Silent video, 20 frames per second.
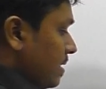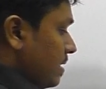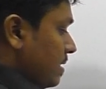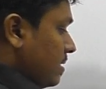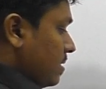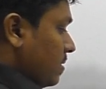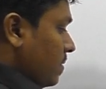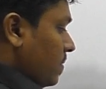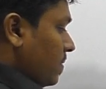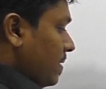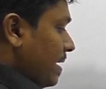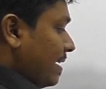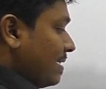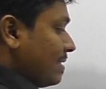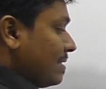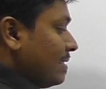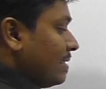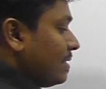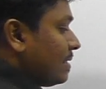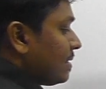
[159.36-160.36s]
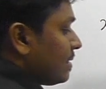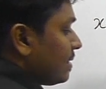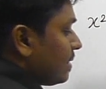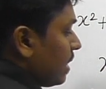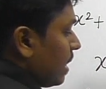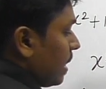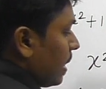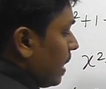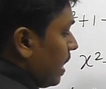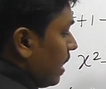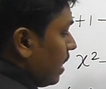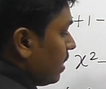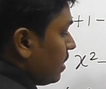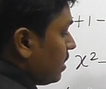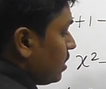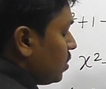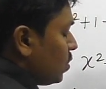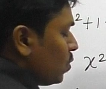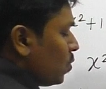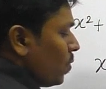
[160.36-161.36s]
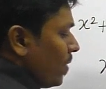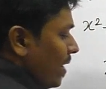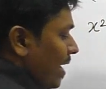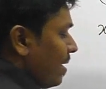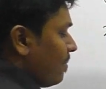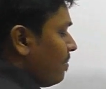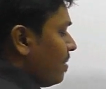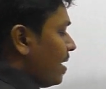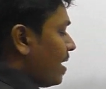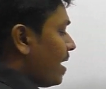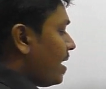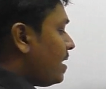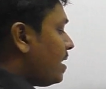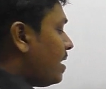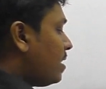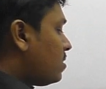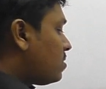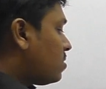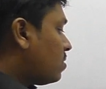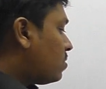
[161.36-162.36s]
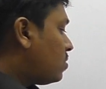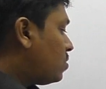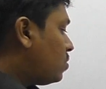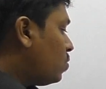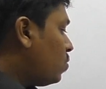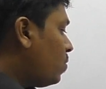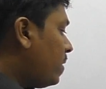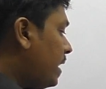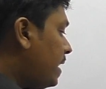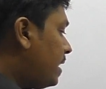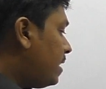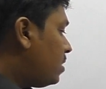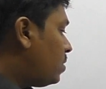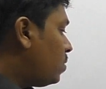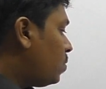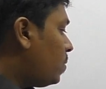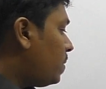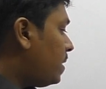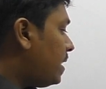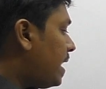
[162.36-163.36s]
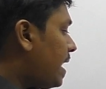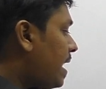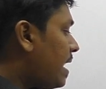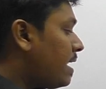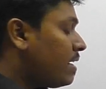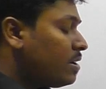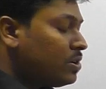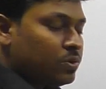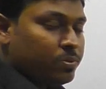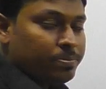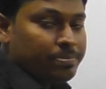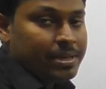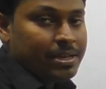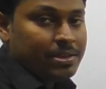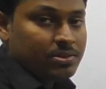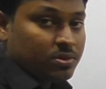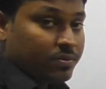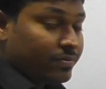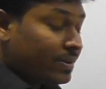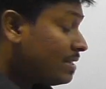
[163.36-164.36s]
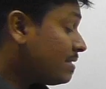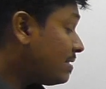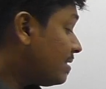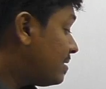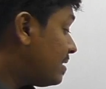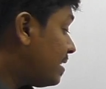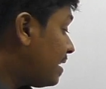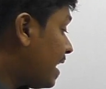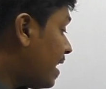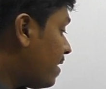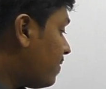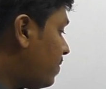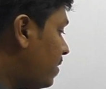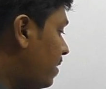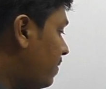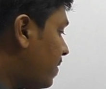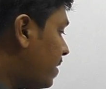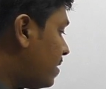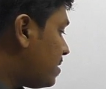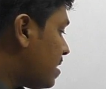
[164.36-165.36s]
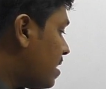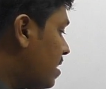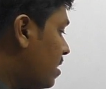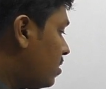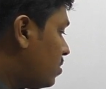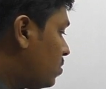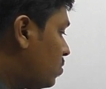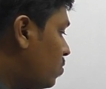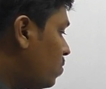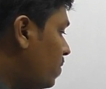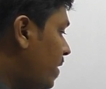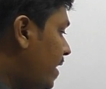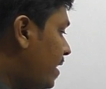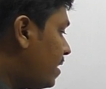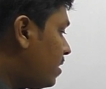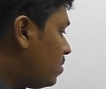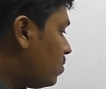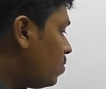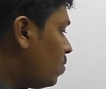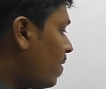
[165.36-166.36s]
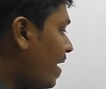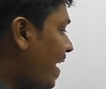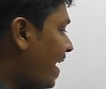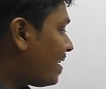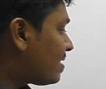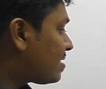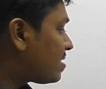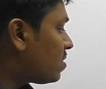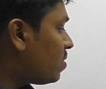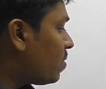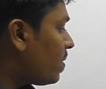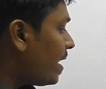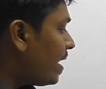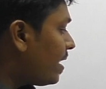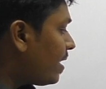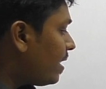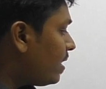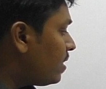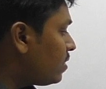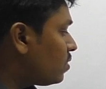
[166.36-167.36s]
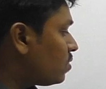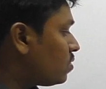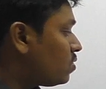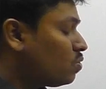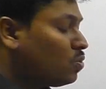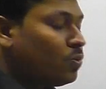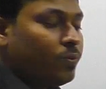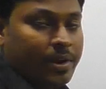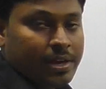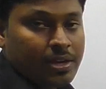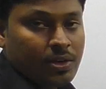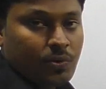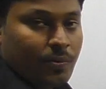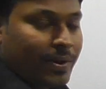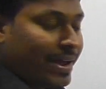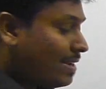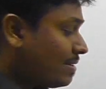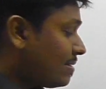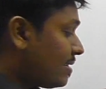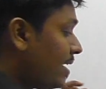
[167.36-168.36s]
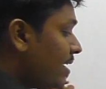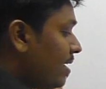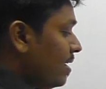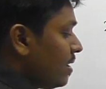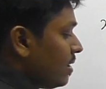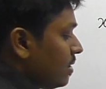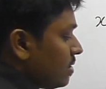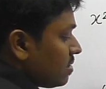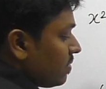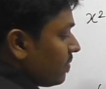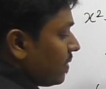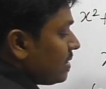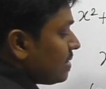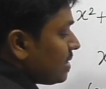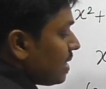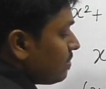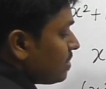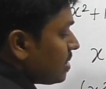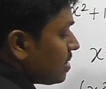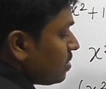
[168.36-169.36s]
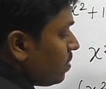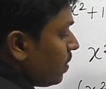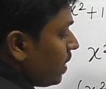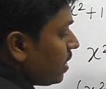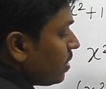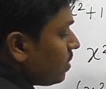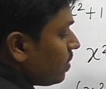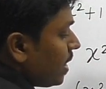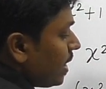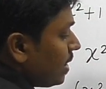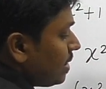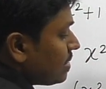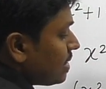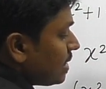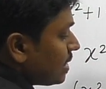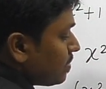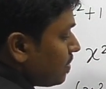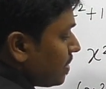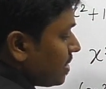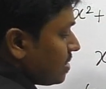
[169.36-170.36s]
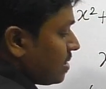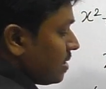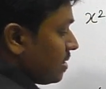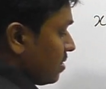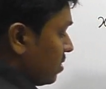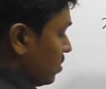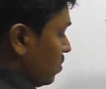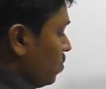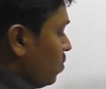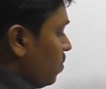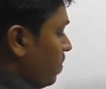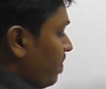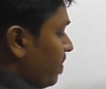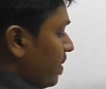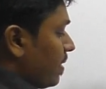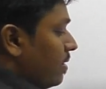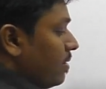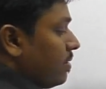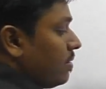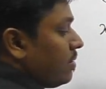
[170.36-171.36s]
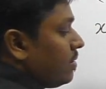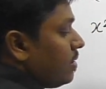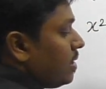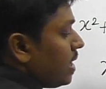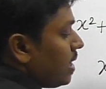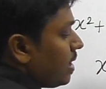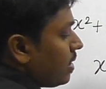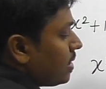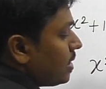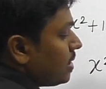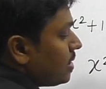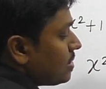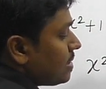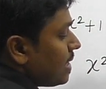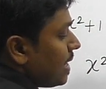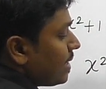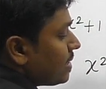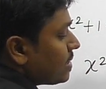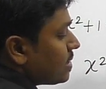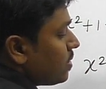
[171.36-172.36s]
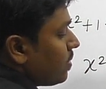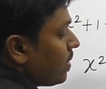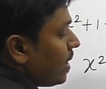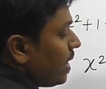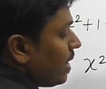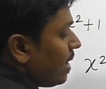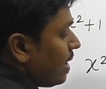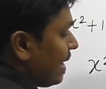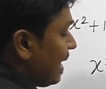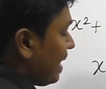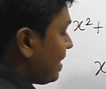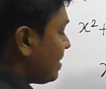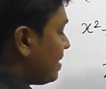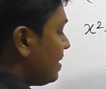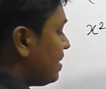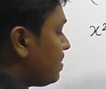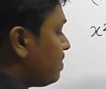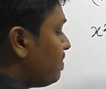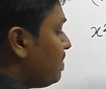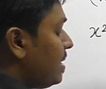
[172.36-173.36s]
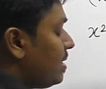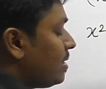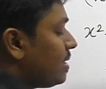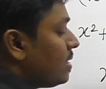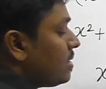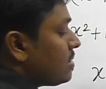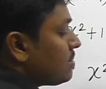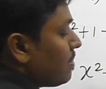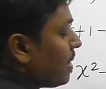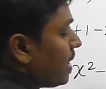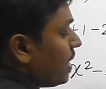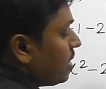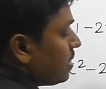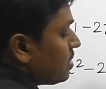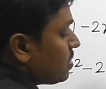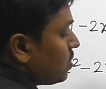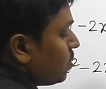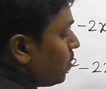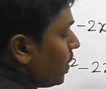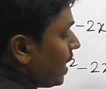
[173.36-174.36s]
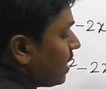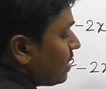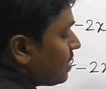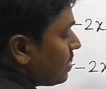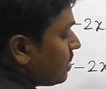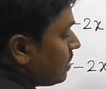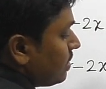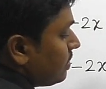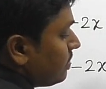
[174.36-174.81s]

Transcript: So next is 2ab, right? So 2 into a into b. So friends, listen carefully friends, 2 into x square into 2 into x, right? So friends, I'm just going to write this expression as 2a, that is x square. Next is b, that is minus 2x.